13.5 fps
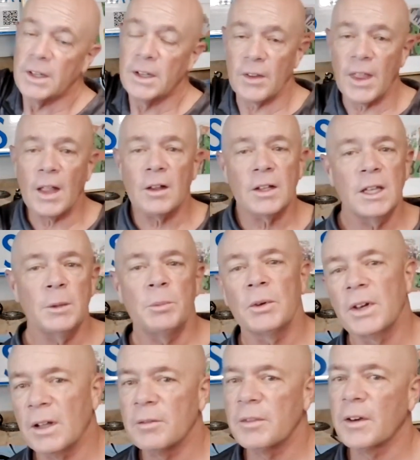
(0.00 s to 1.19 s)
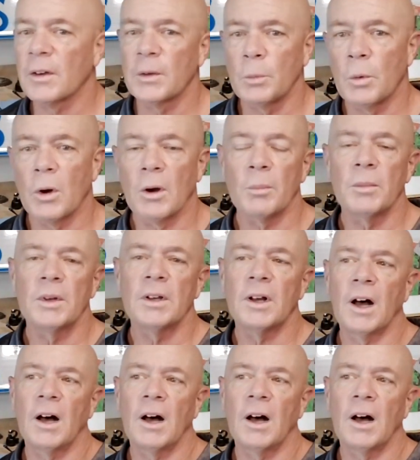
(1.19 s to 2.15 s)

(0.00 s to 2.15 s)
Now that'll keep your head fairly warm.